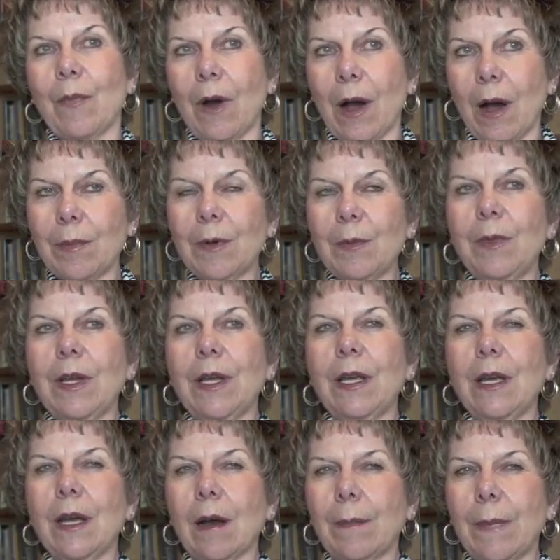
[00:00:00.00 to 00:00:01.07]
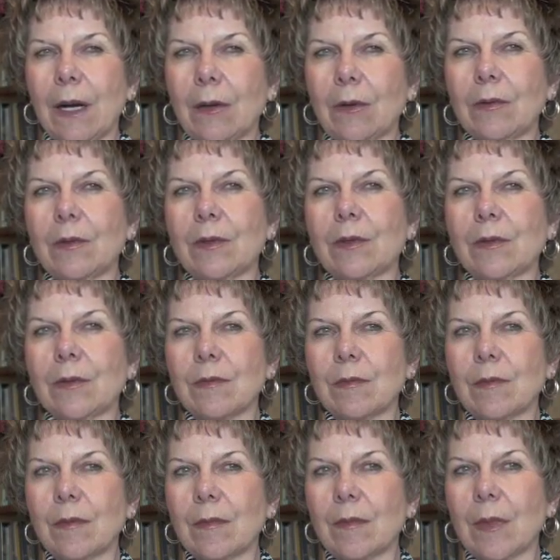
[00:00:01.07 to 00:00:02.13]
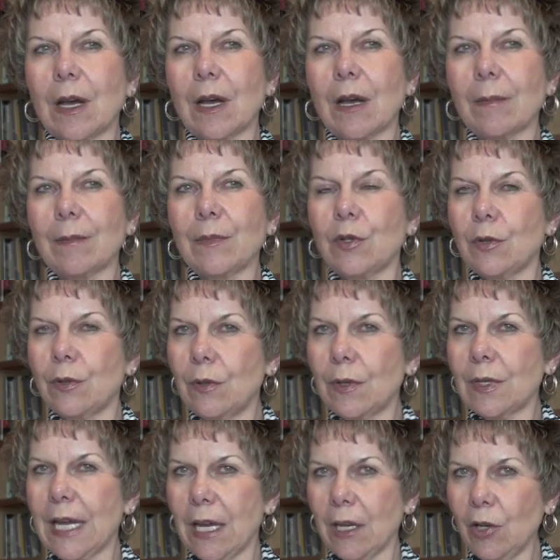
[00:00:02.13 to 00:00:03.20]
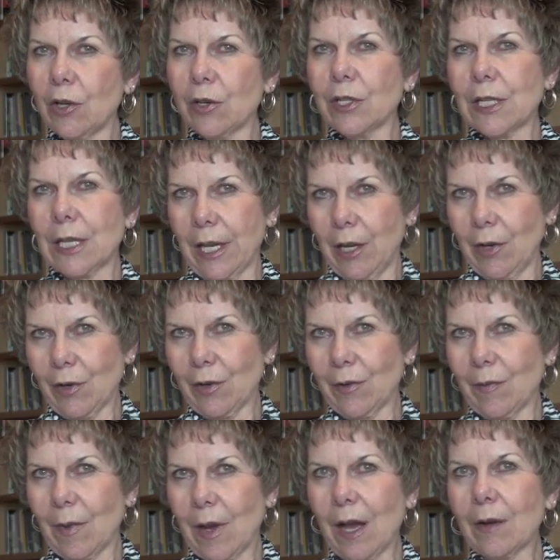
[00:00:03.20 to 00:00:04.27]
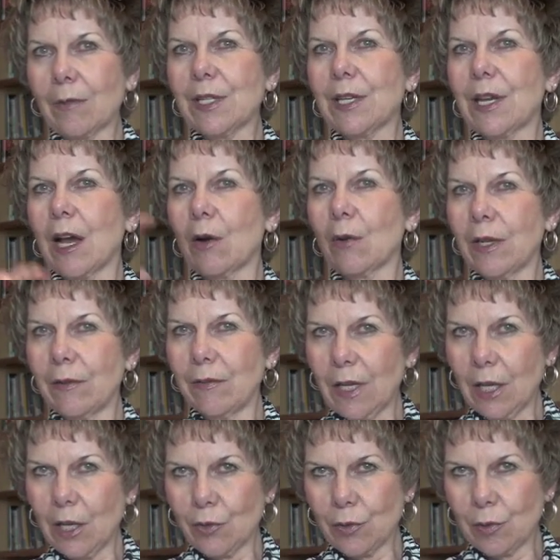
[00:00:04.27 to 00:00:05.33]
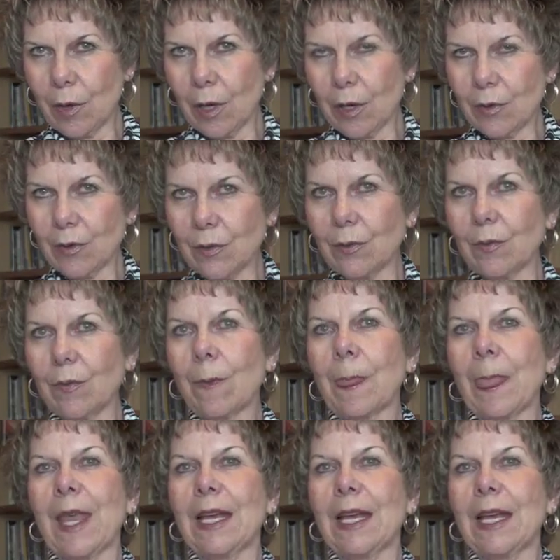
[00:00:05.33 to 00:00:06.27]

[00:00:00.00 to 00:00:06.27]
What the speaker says: Probably about 10 years later, I was now living in Toronto,